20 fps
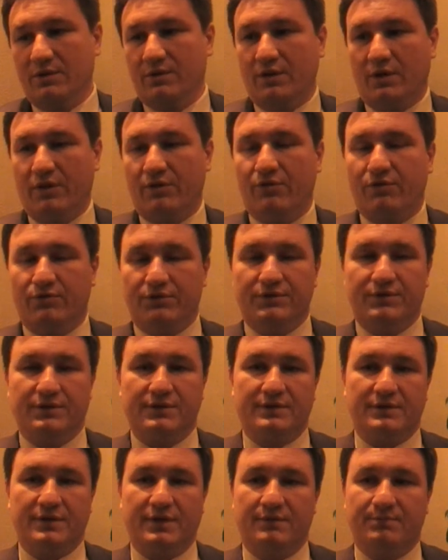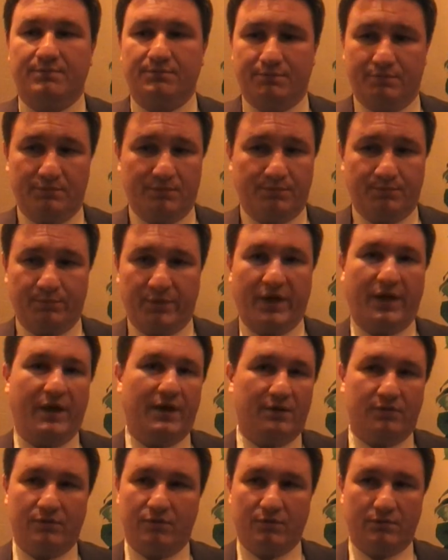authorities said
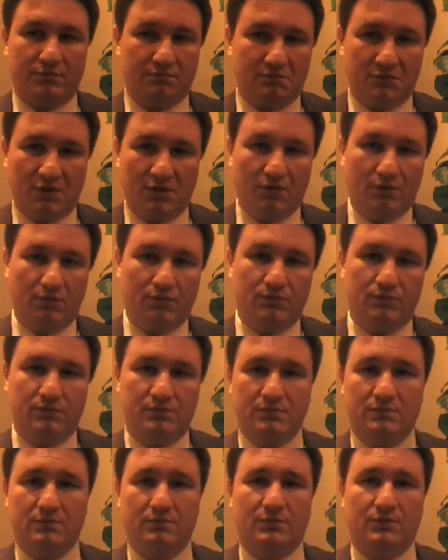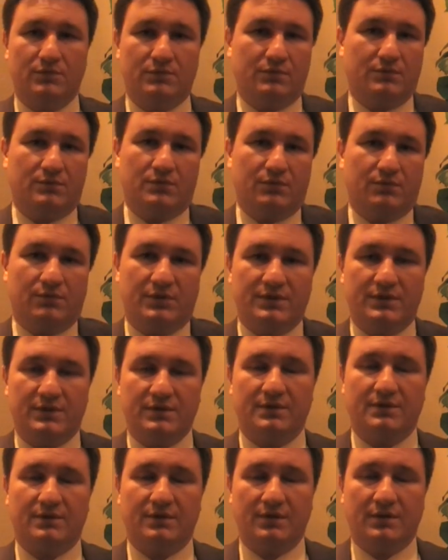pay or go. So
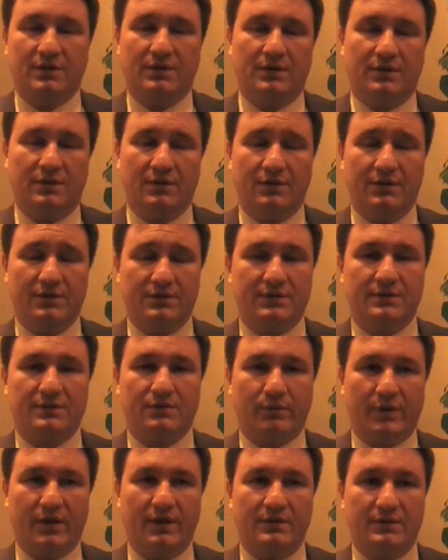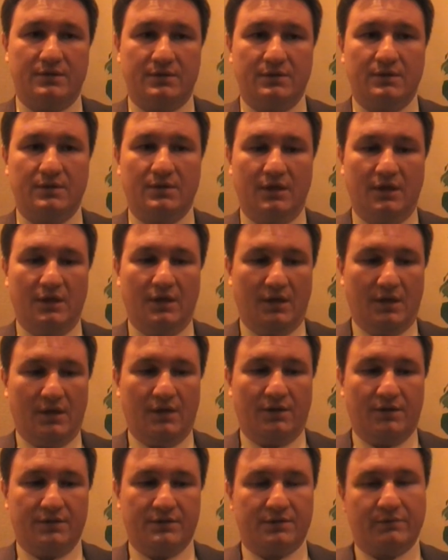this is
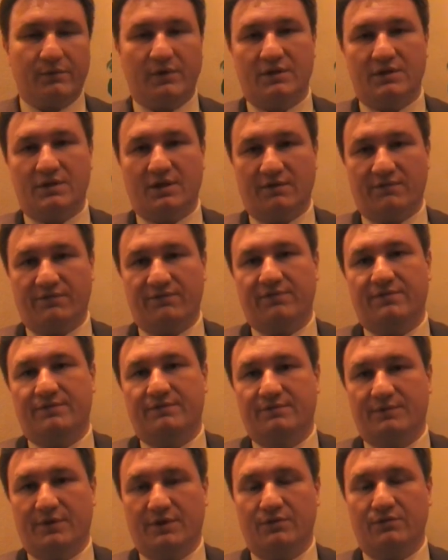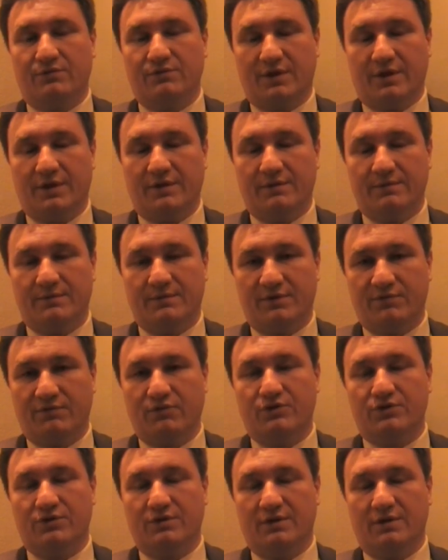quite tough in Ukraine,
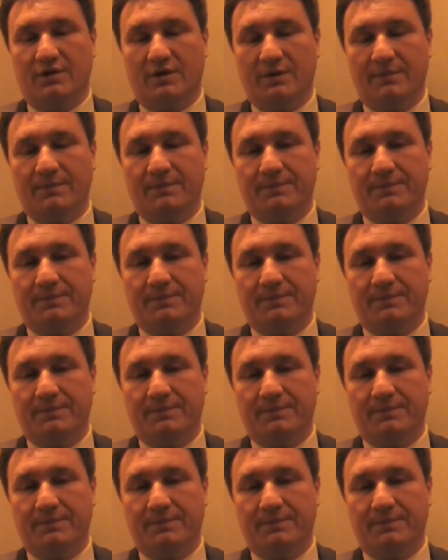unfortunately.